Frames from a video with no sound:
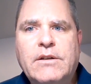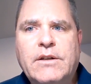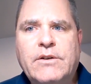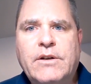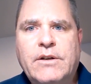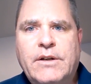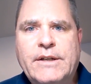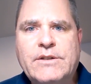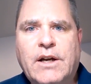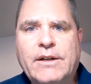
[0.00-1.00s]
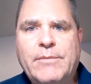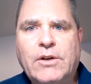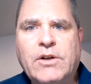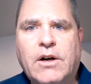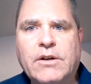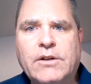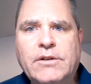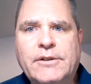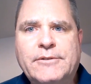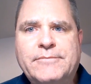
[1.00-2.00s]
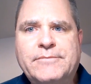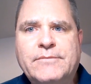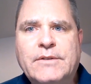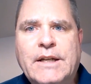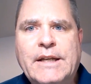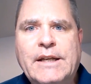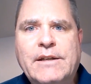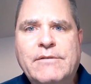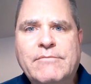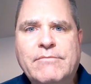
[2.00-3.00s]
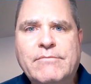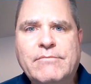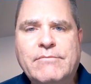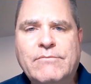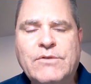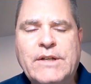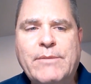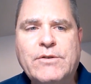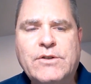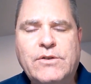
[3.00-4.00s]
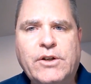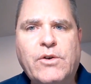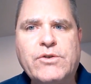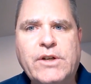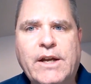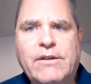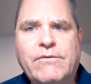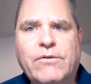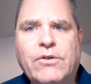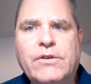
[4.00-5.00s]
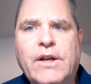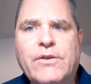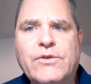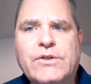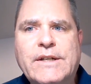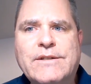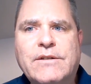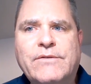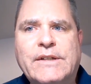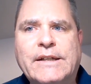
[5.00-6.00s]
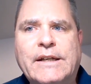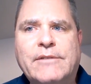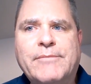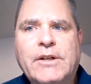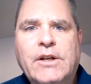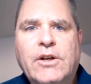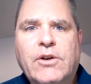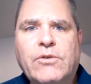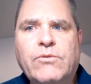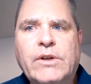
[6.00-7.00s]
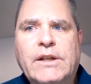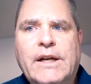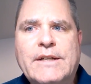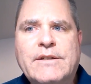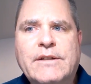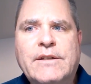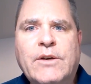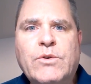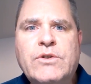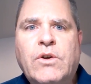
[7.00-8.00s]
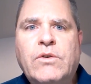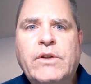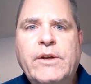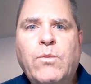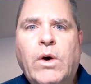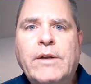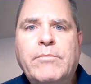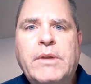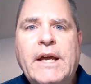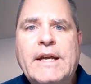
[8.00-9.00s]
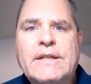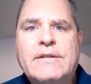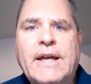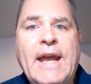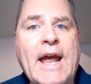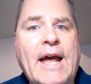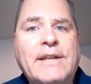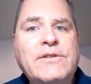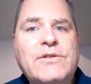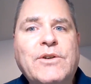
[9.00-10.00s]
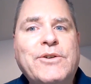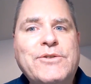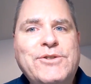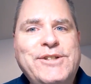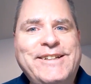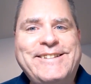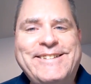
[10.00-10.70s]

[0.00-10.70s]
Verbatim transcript: there he's talking about Carter and he was able to negotiate for another season of digging, realizing there was only one place they hadn't searched.